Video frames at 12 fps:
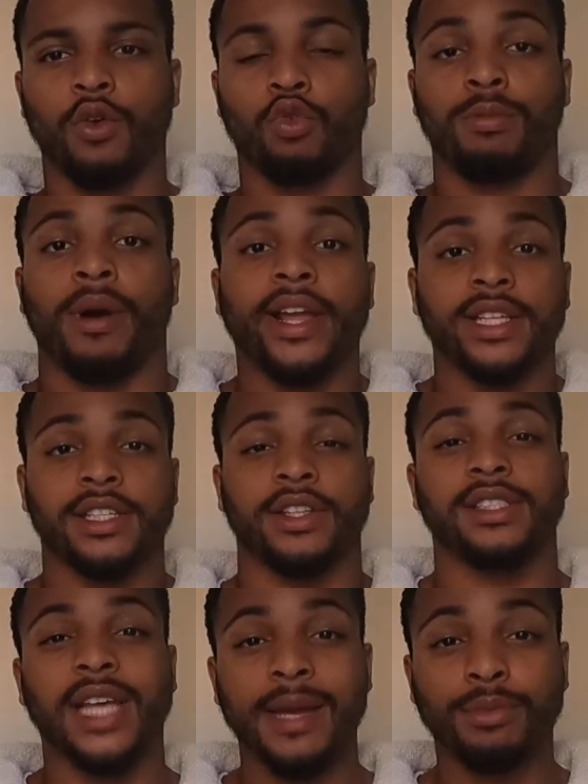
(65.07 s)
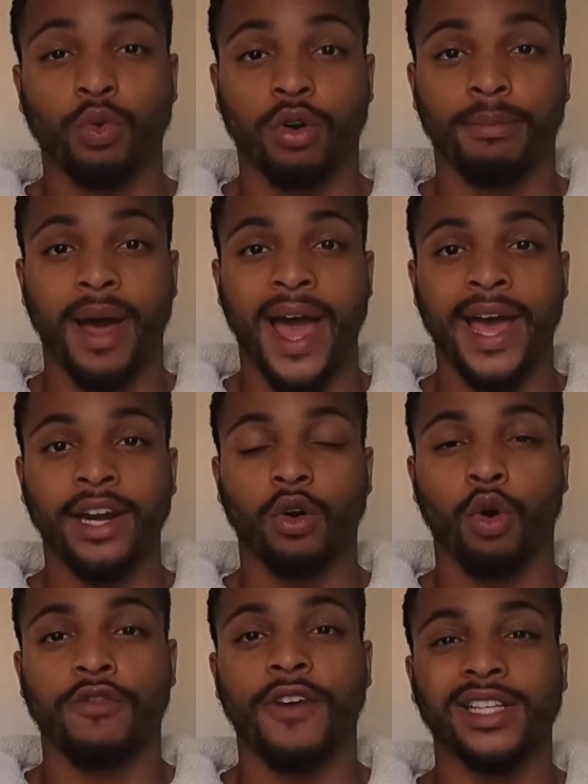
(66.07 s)
were bringing to the table were bad
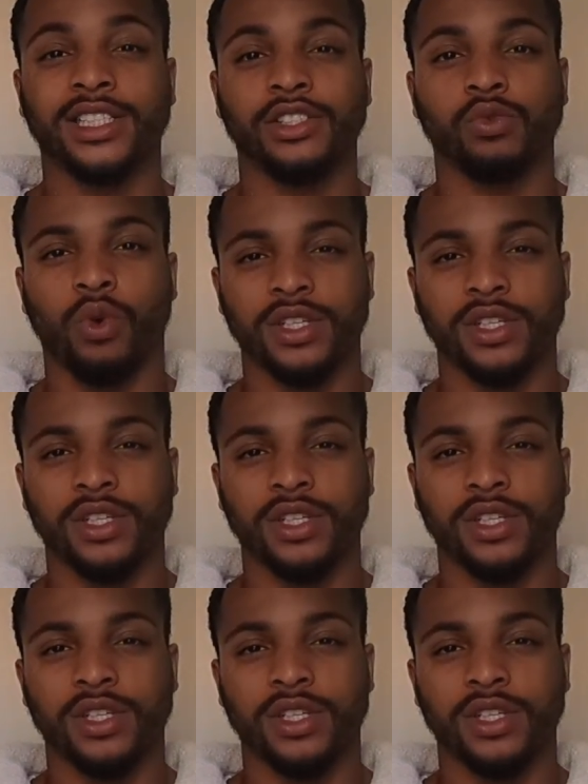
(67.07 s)
or if I just